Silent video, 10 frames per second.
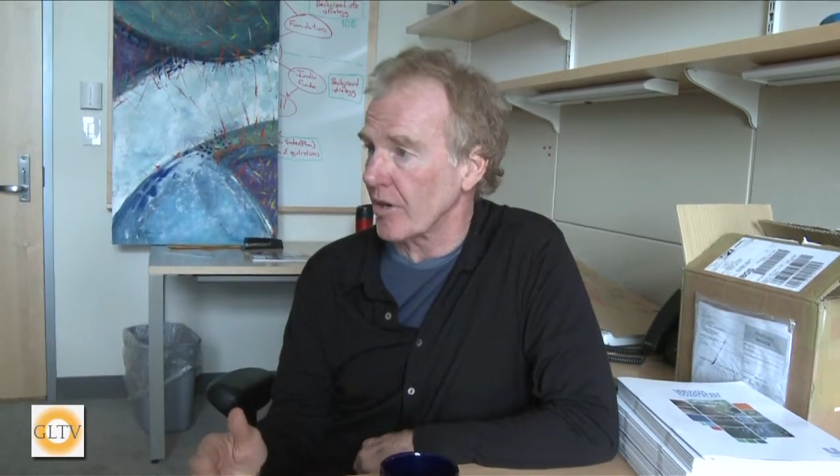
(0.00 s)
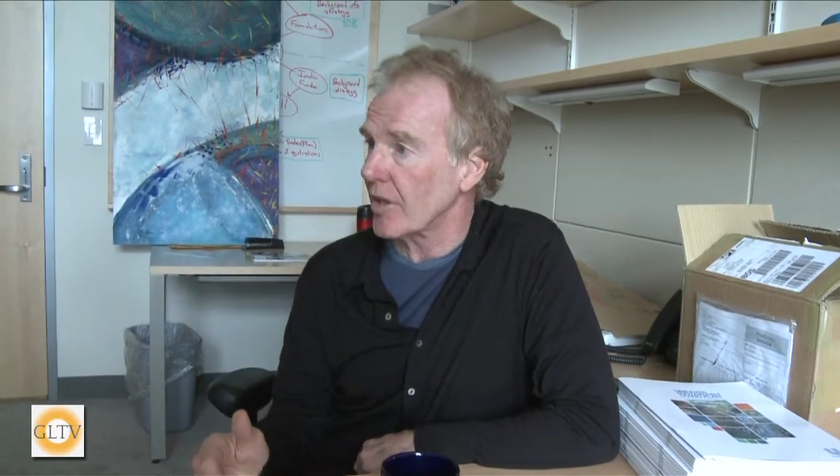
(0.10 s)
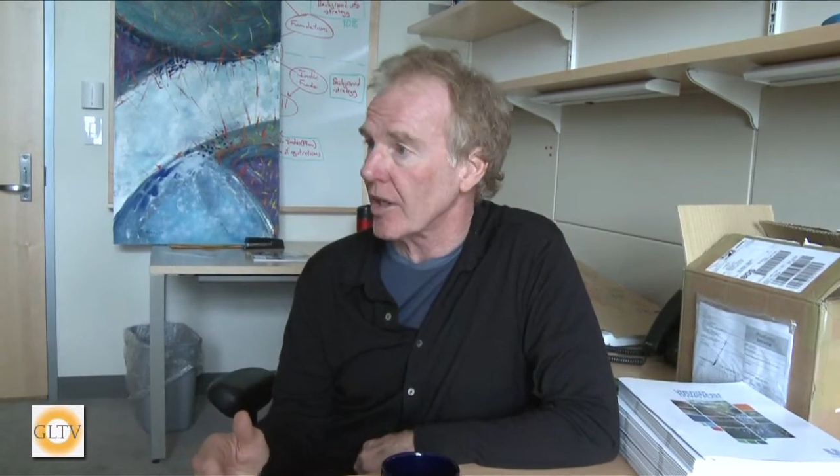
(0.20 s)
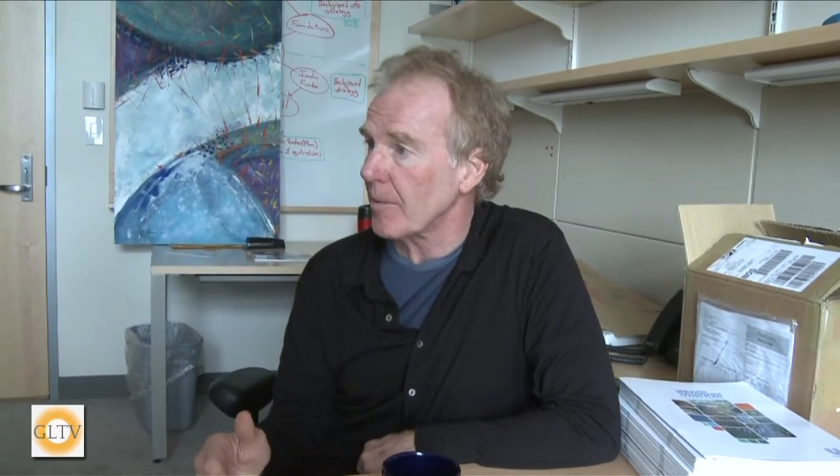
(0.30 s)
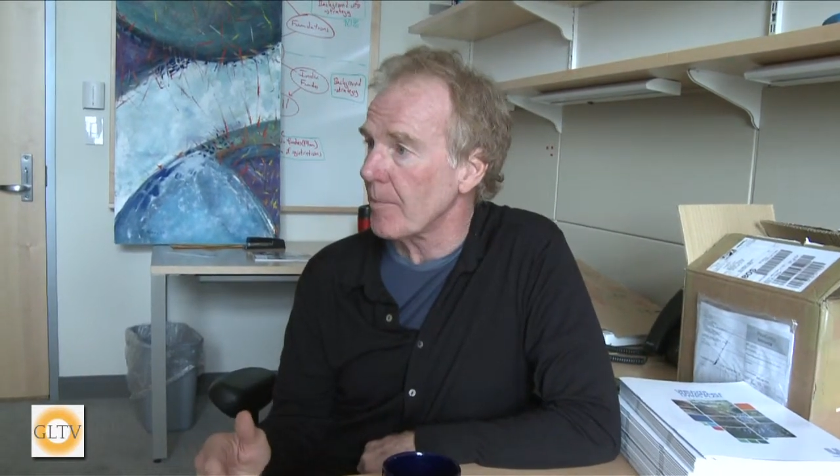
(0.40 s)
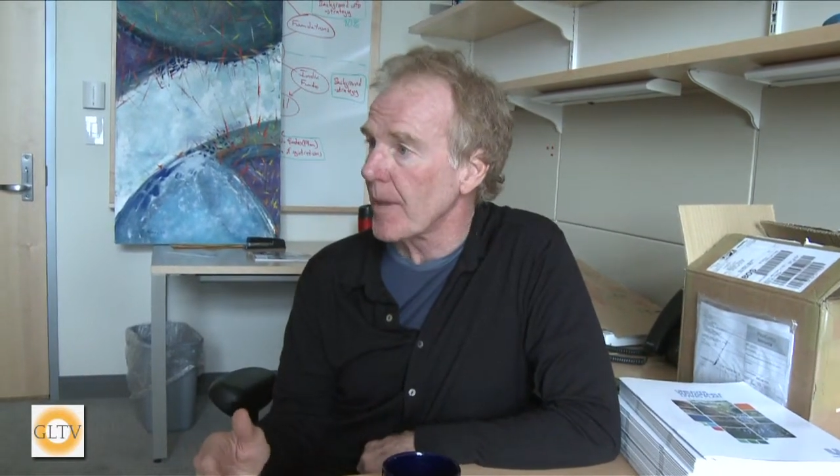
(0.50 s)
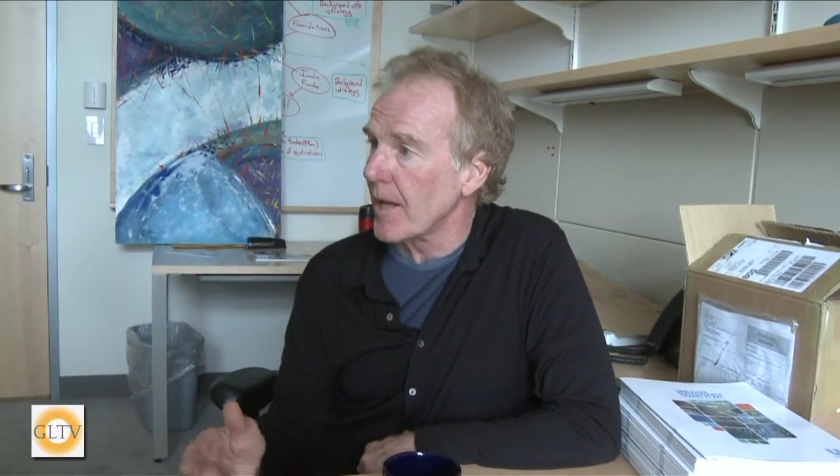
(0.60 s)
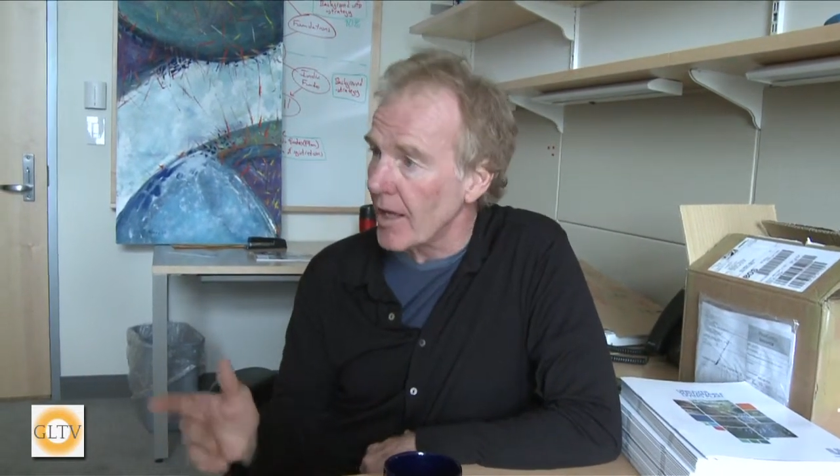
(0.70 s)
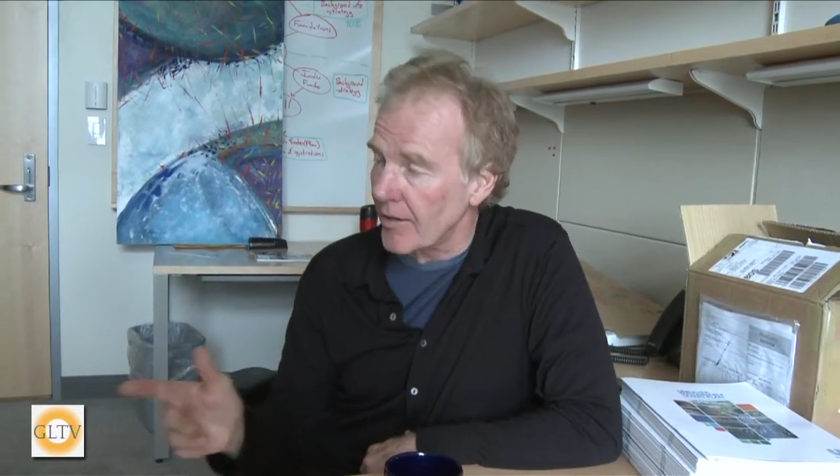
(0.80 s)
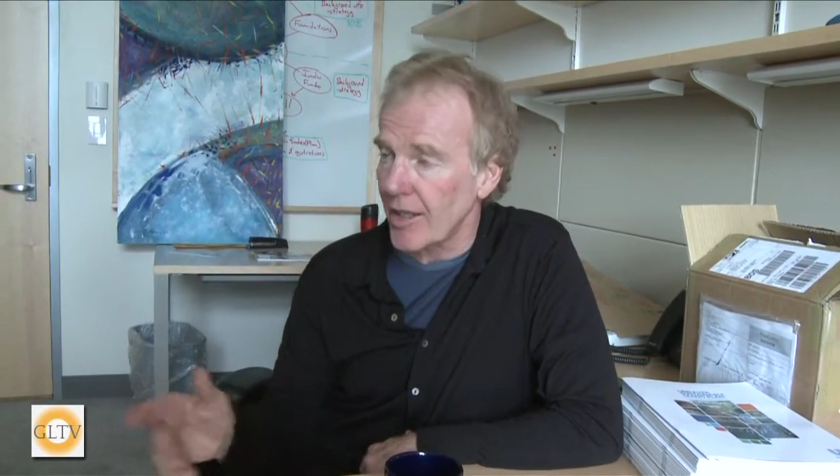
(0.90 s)
early,
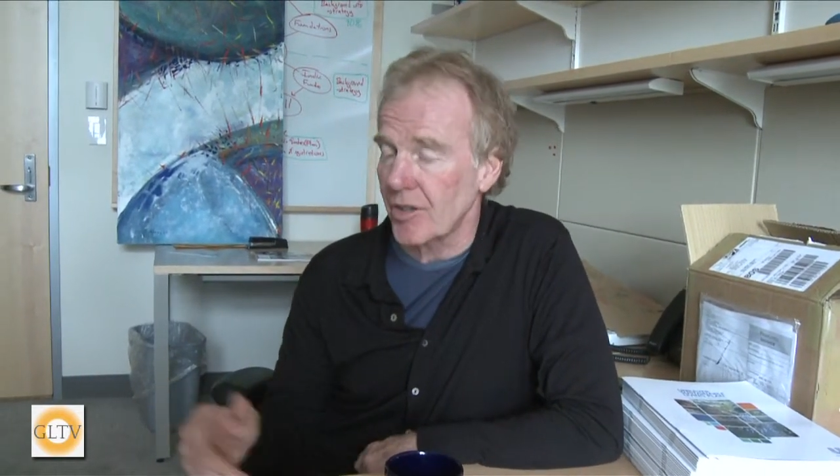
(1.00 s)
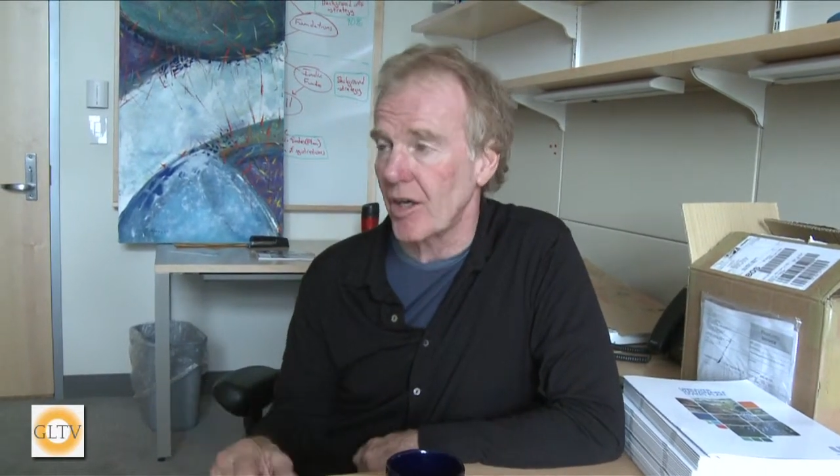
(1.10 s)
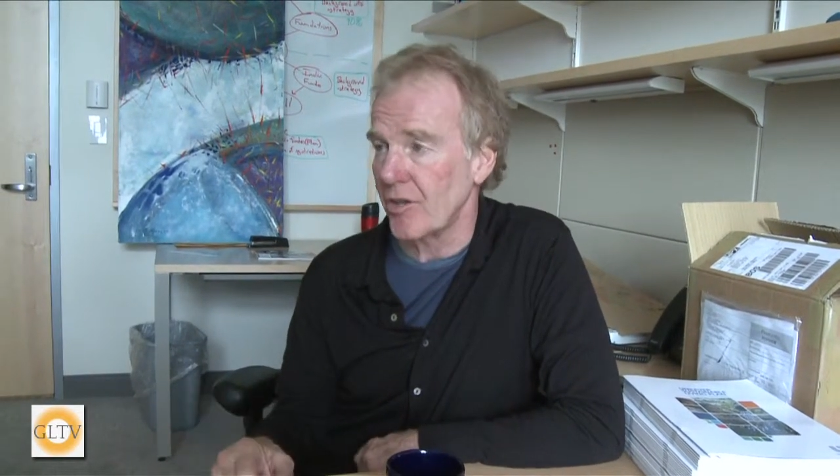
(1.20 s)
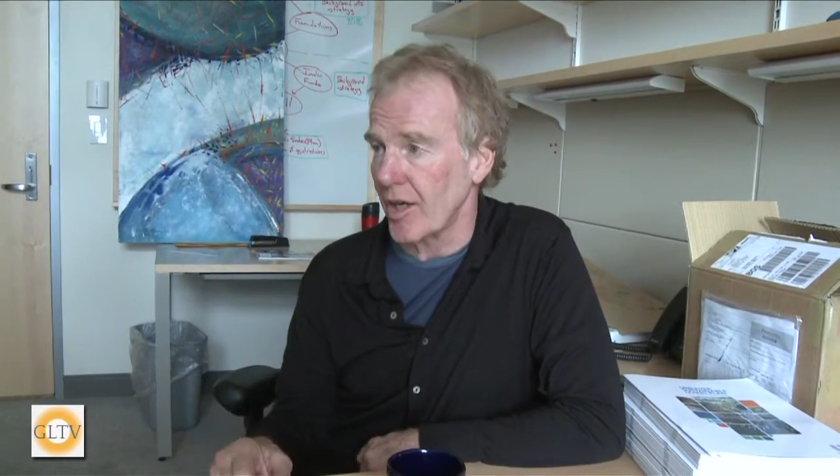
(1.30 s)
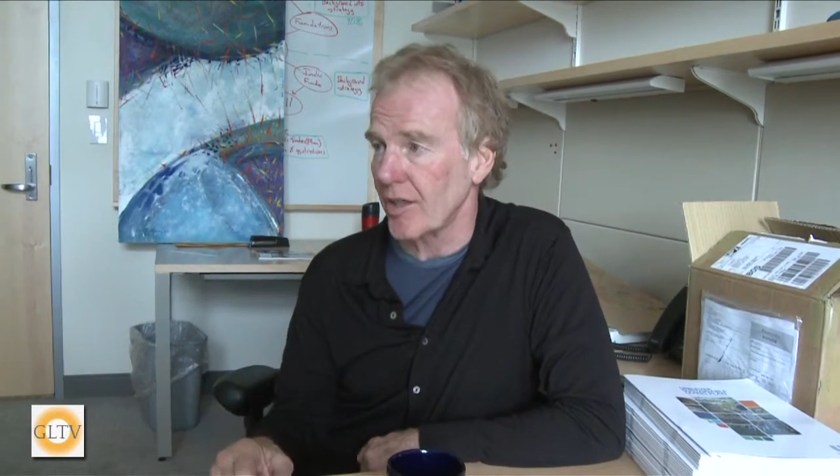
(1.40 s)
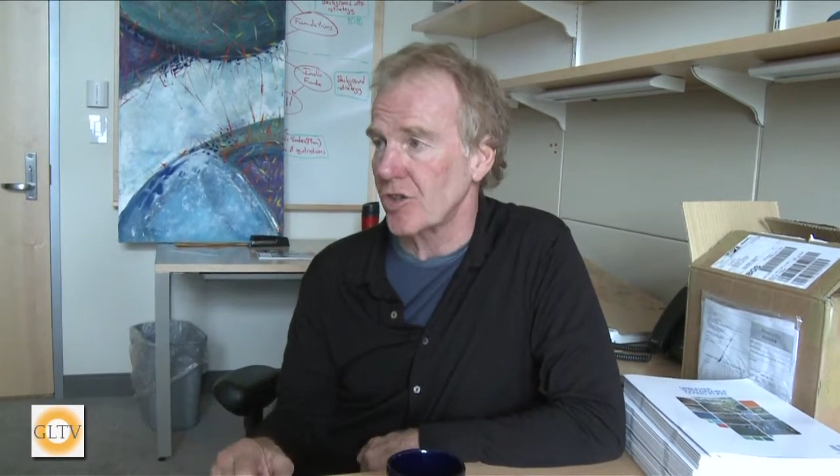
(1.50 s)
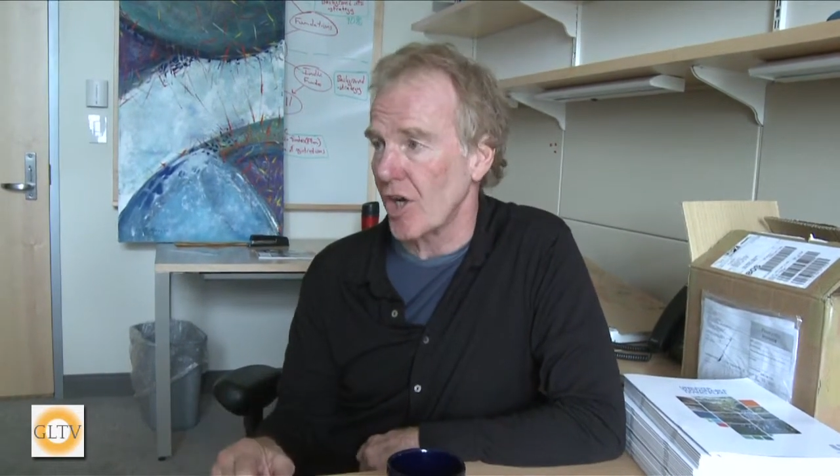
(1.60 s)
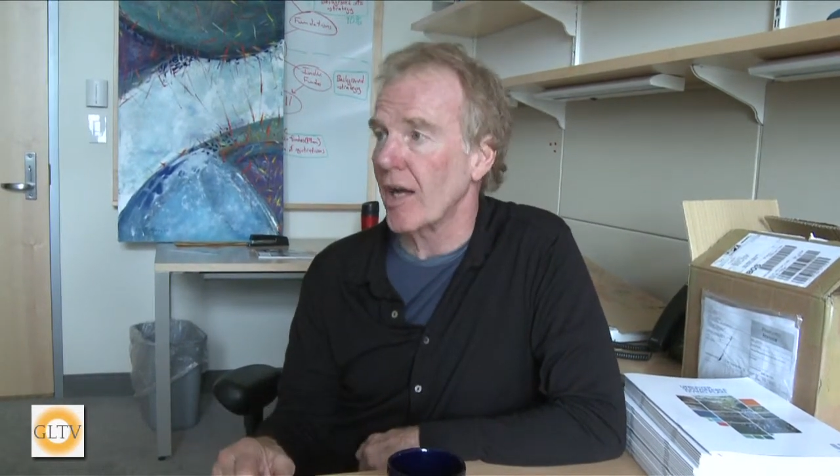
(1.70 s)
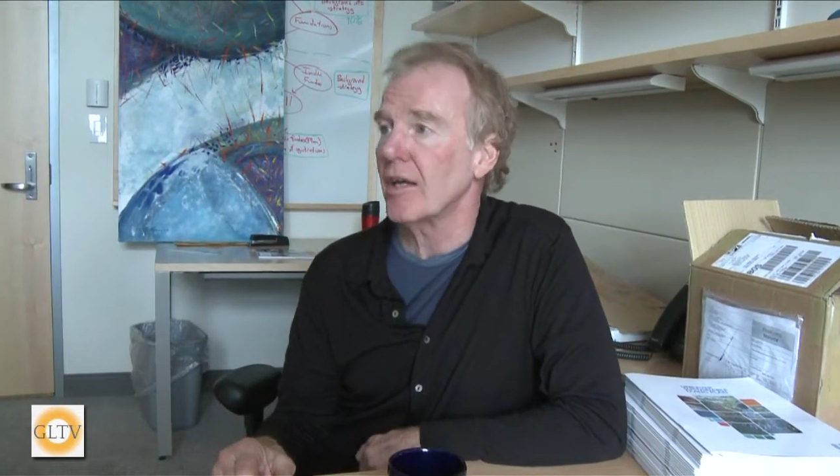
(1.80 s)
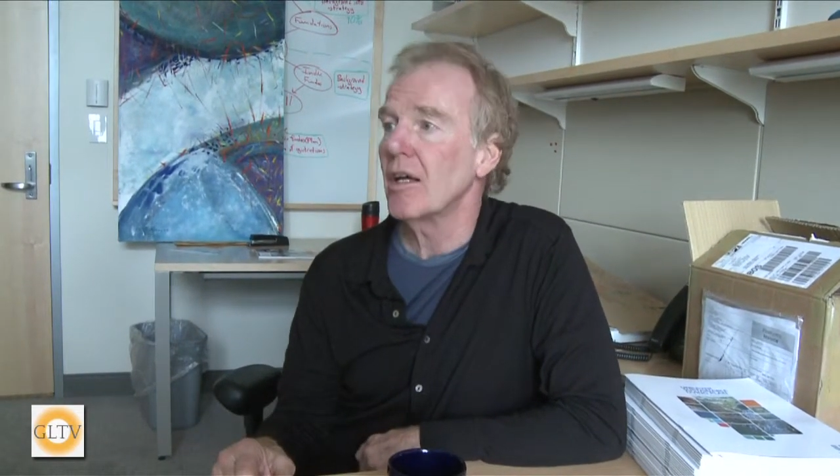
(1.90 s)
and that's how you got
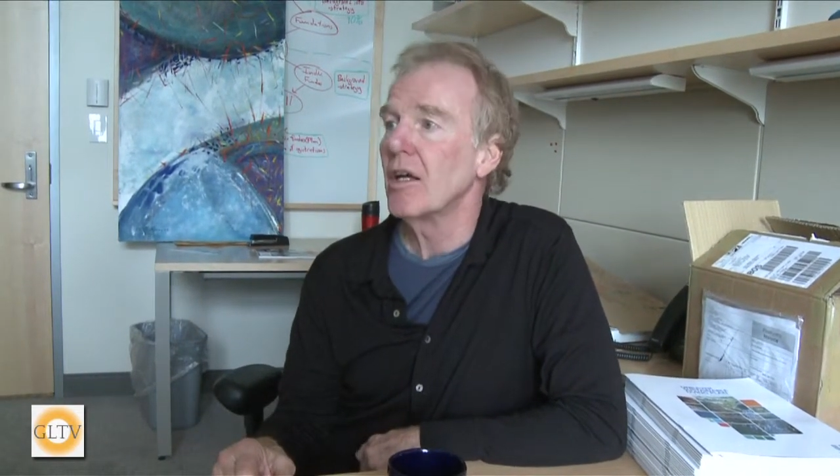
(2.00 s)
Chan.